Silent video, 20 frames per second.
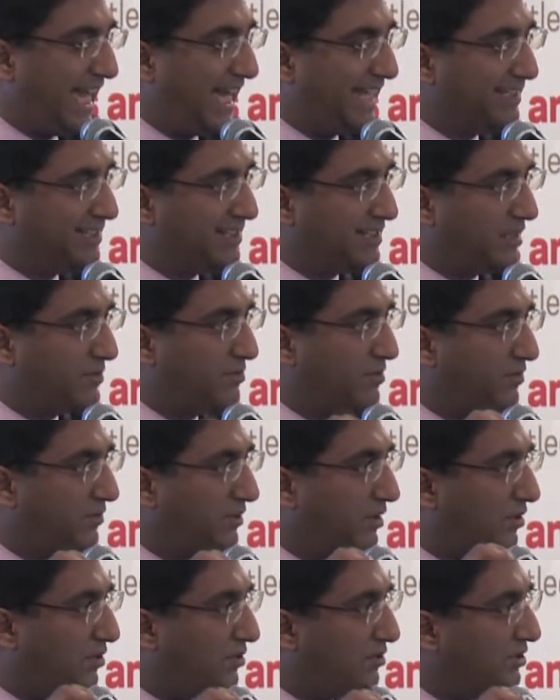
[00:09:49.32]
and some
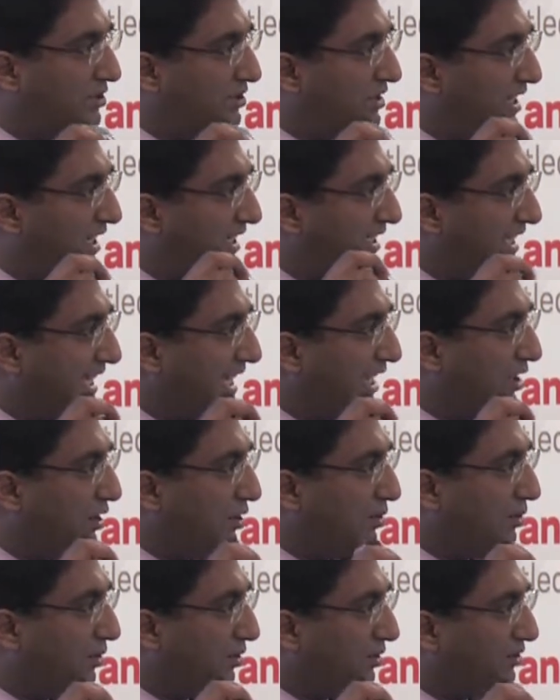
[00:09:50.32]
of those
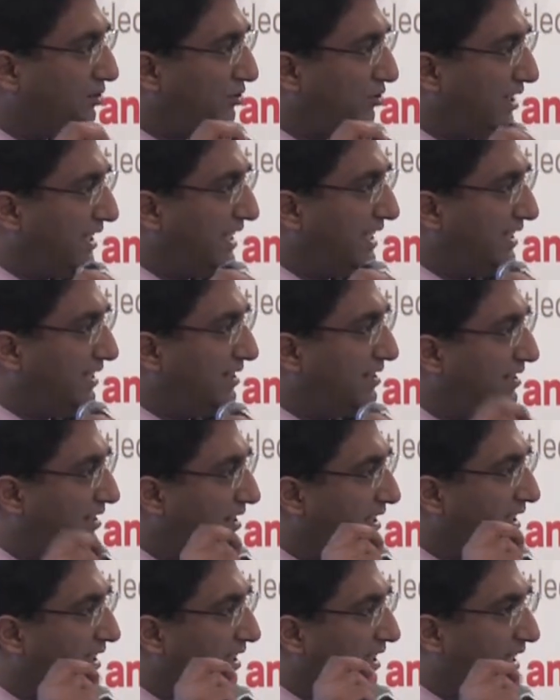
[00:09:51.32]
yellow or
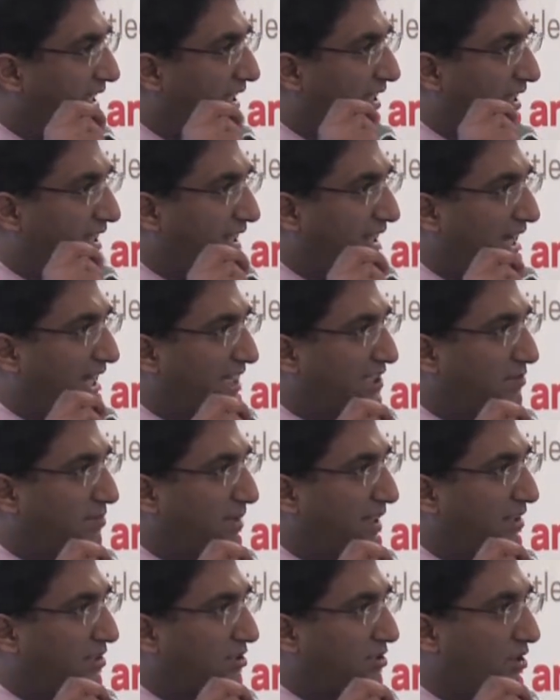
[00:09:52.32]
green
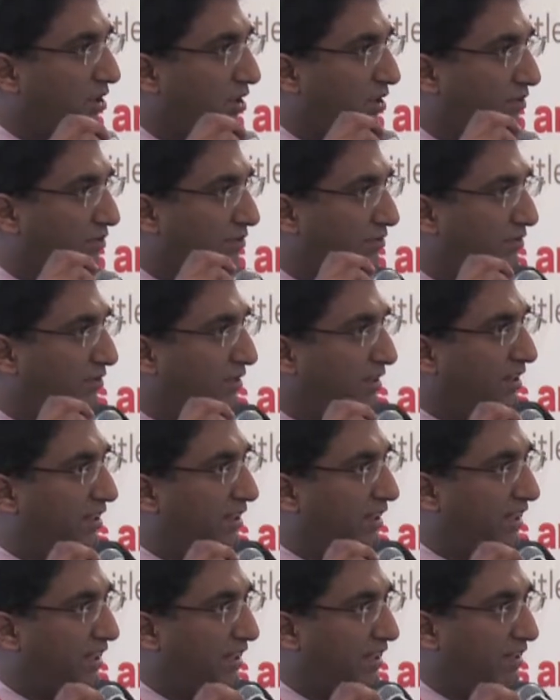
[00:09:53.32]
aspects of
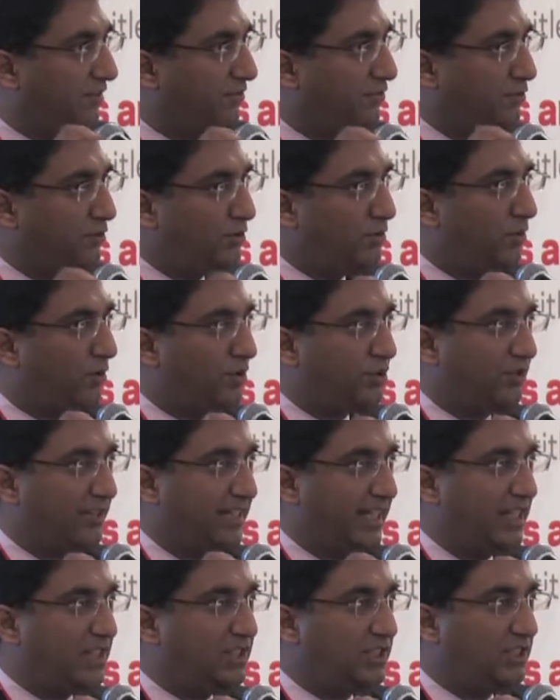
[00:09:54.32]
uh, food, water,
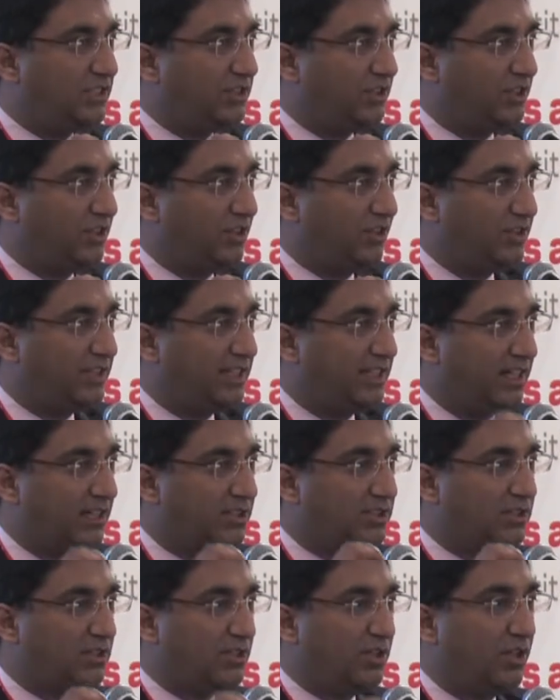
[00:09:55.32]
and energy security are
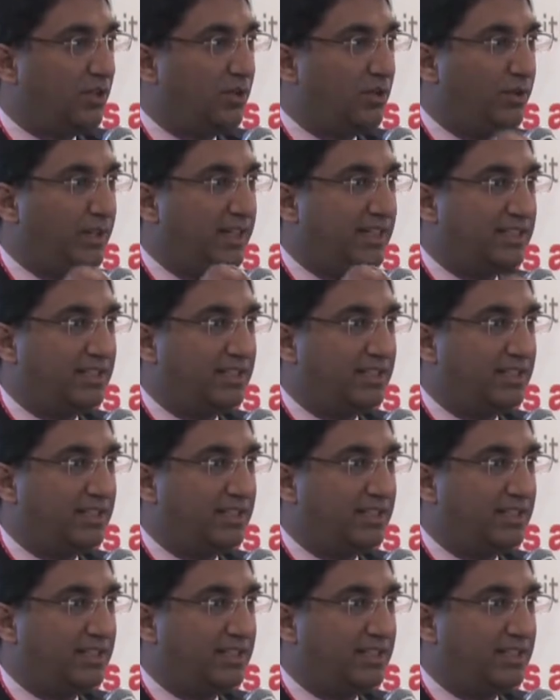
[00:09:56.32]
slowly